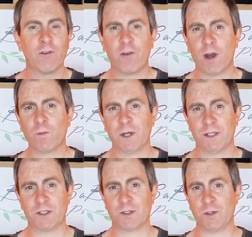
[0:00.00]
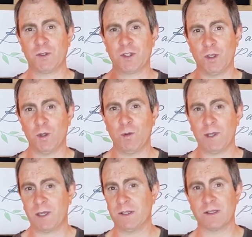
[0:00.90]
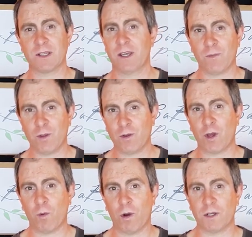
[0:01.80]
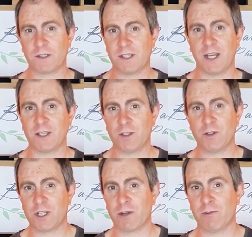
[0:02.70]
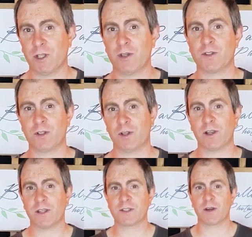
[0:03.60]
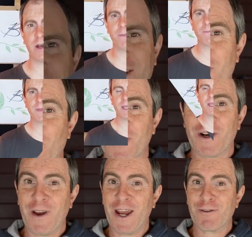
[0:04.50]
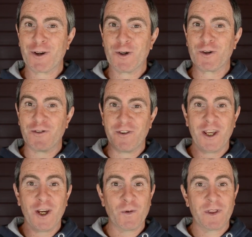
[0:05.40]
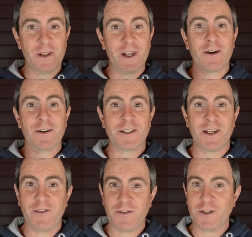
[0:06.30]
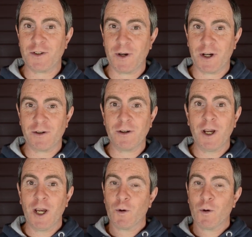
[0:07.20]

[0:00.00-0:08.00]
Find one that suits you because you know what settings you generally use a lot of the time. Want to know how to record video with the Nikon D5200?